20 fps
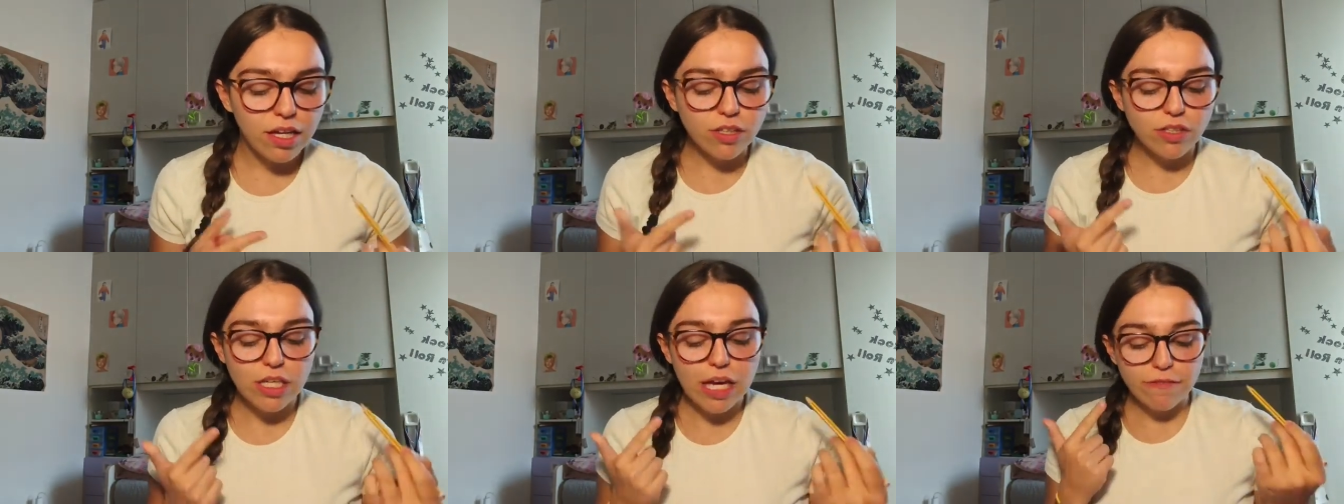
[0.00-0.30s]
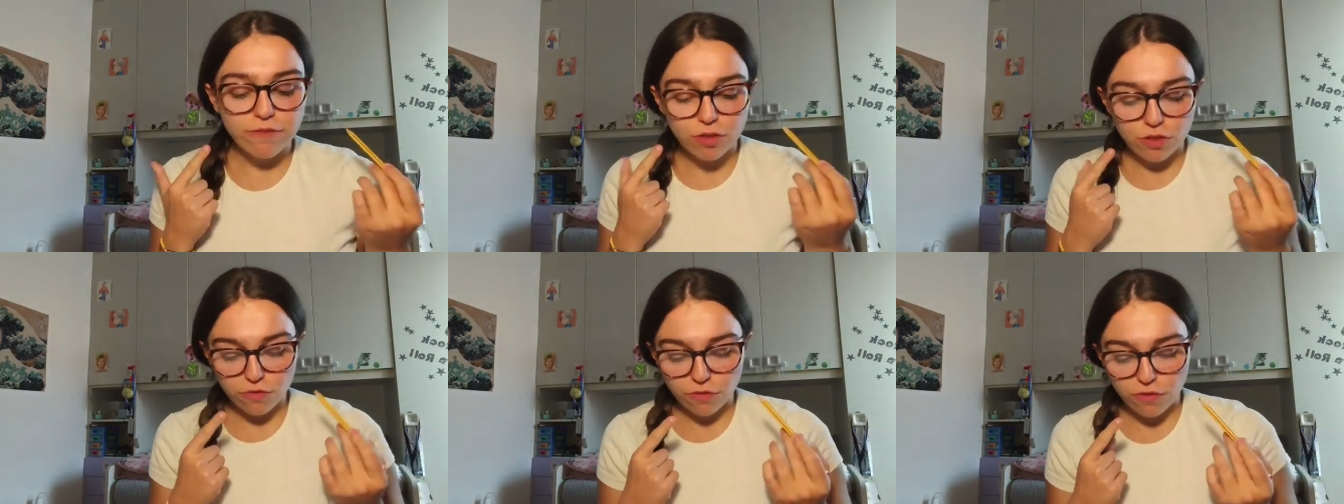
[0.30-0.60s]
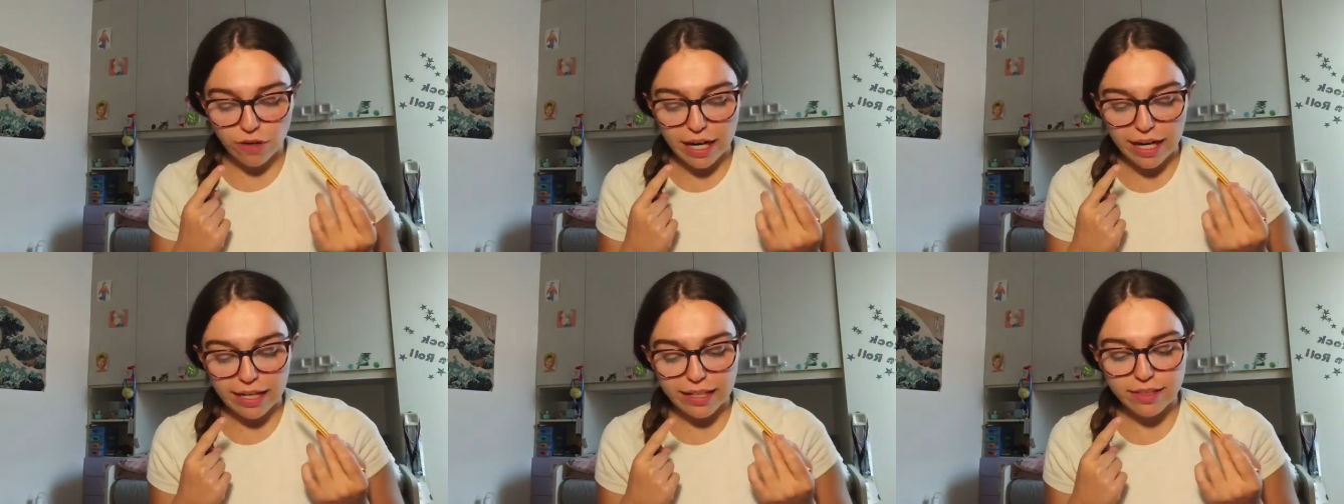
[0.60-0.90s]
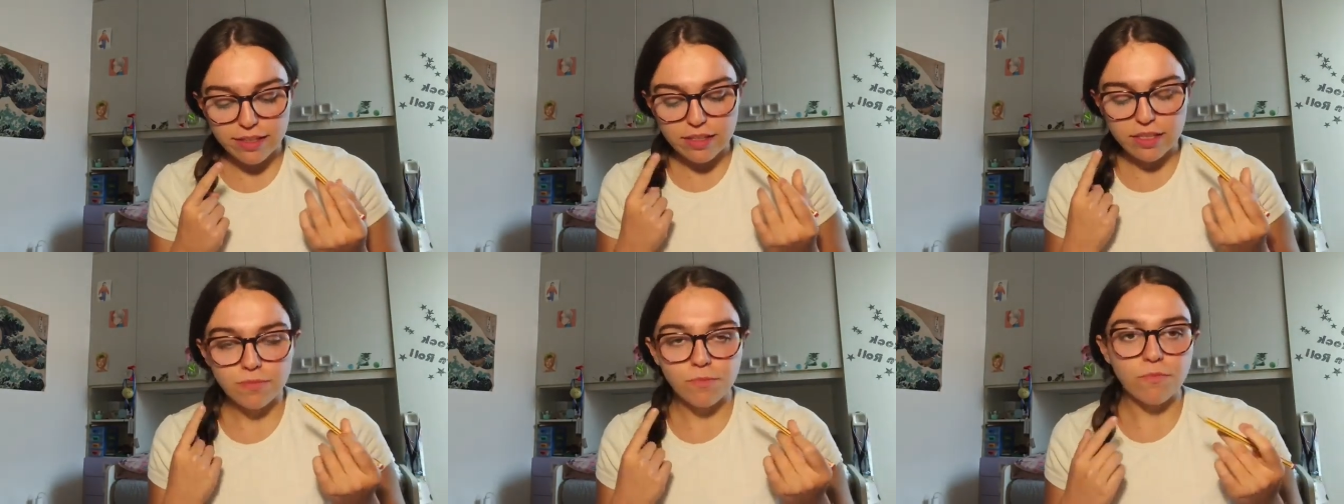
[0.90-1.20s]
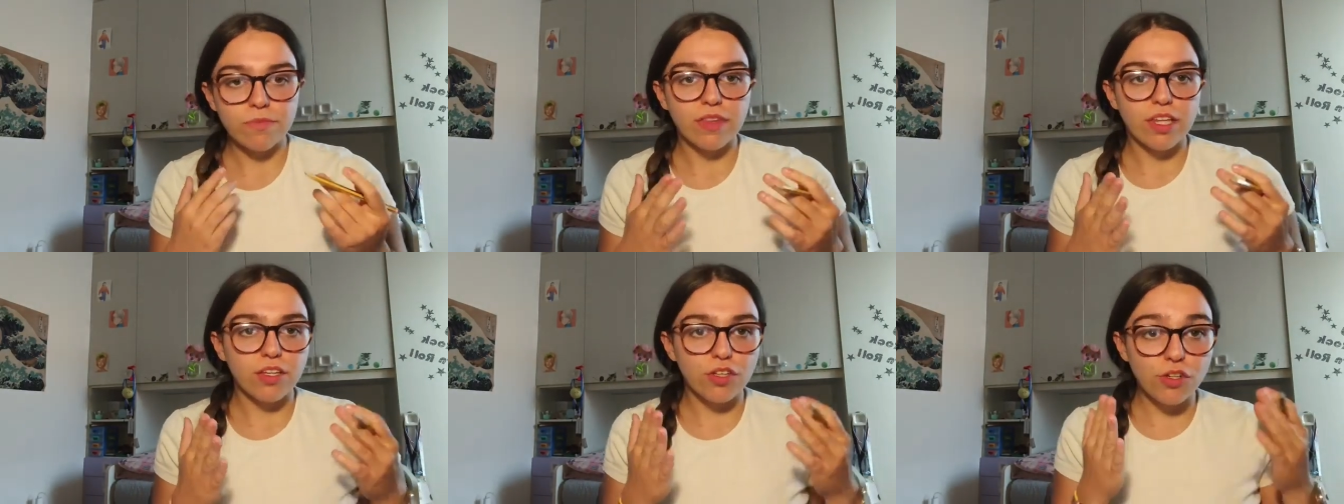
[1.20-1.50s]
you have to write
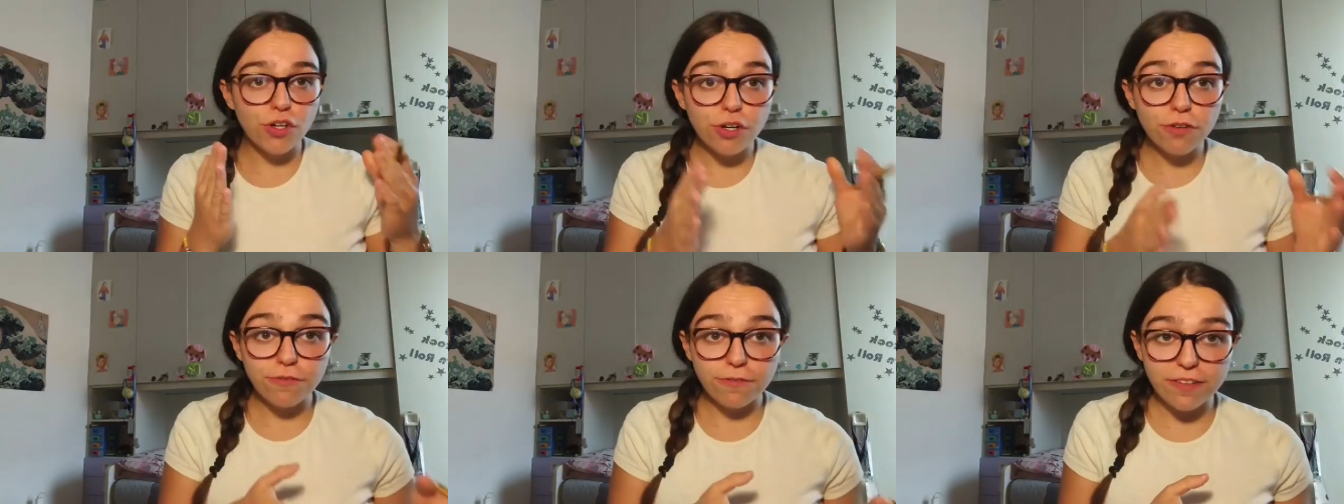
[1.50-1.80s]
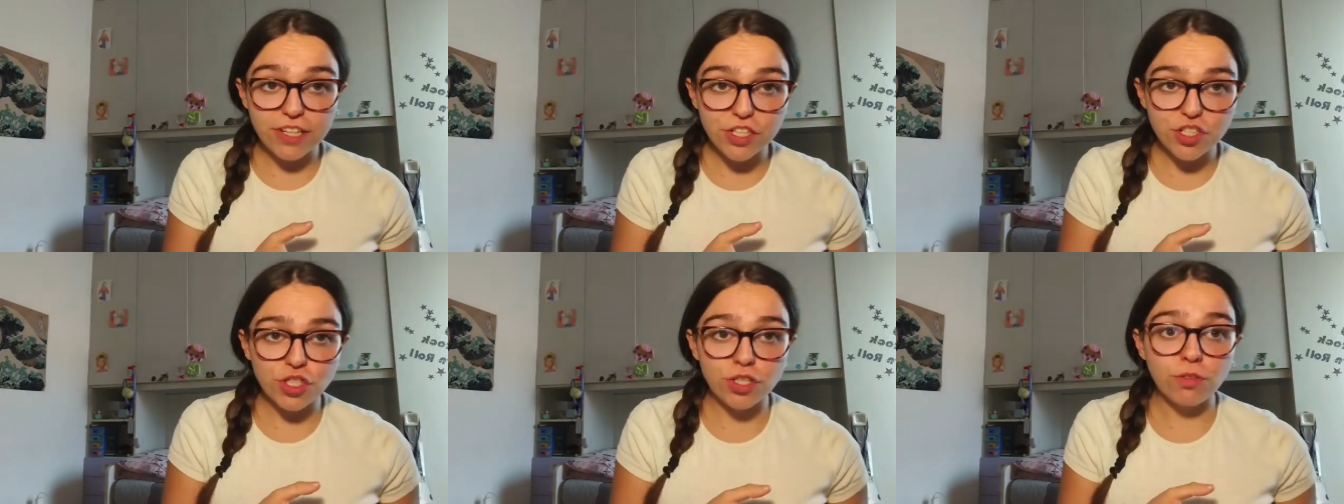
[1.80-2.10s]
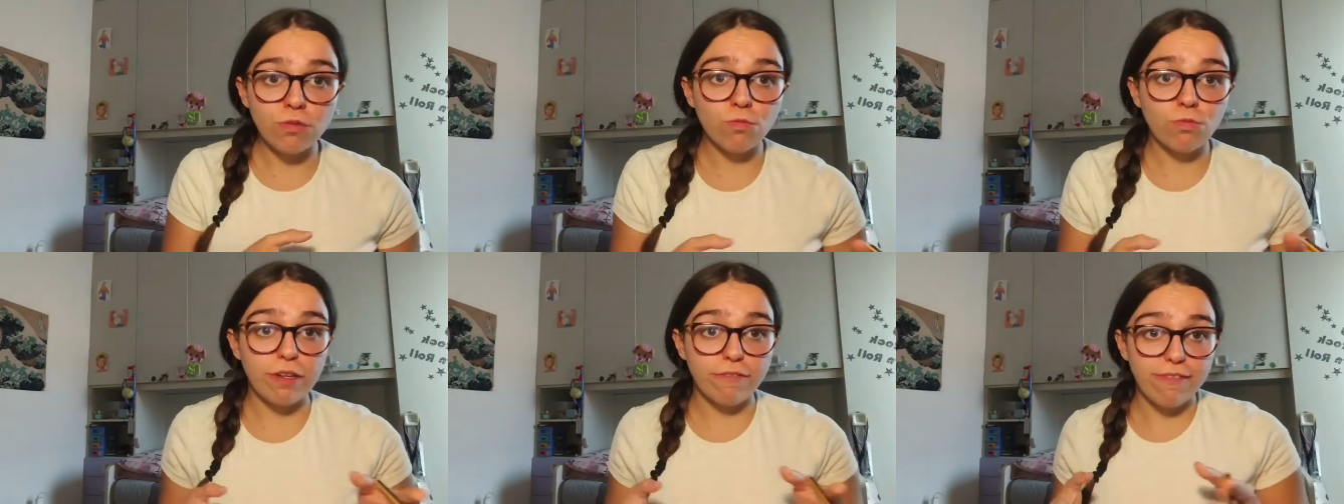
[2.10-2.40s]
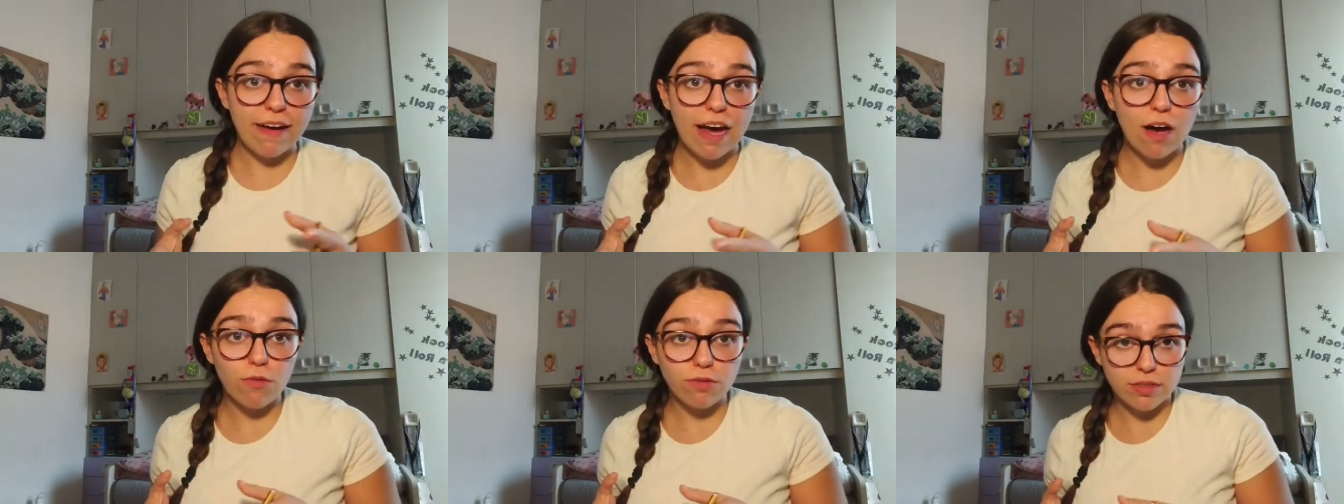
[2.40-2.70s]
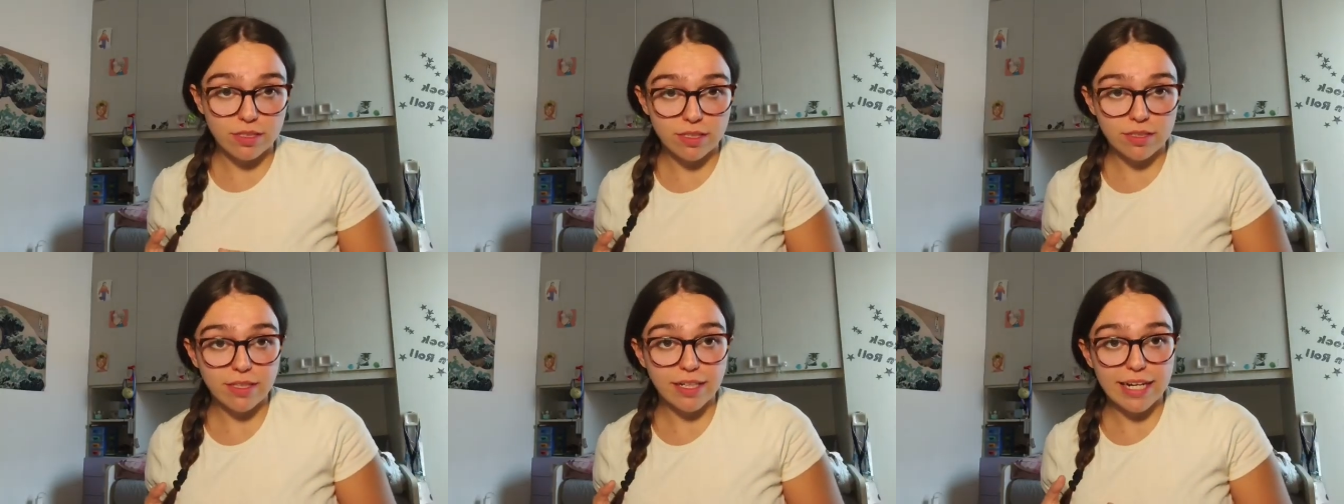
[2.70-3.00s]
your vision
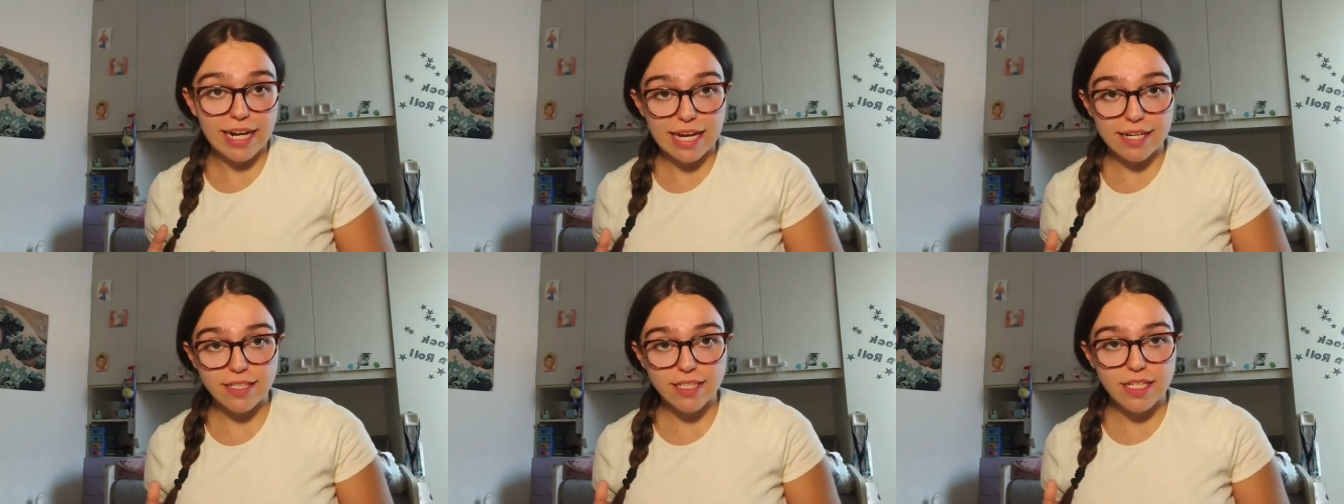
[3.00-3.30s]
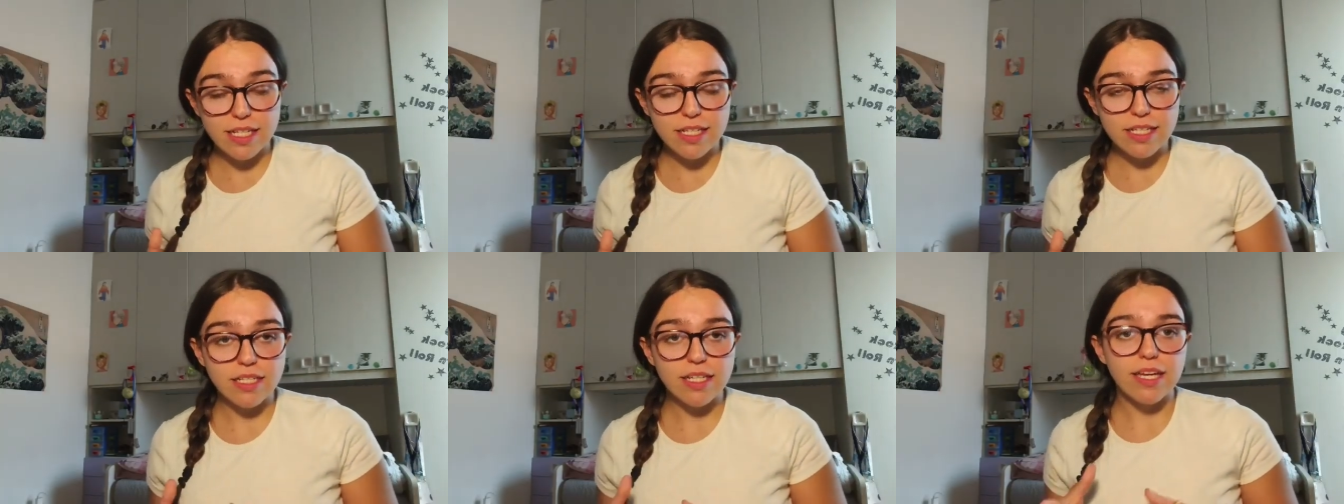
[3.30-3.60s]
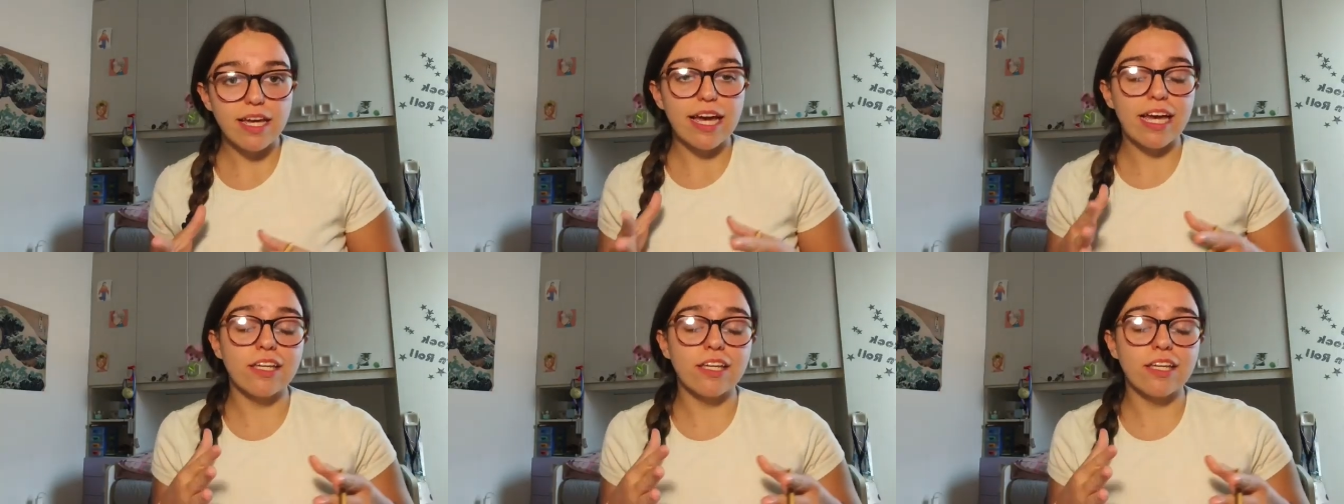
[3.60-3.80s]
without glasses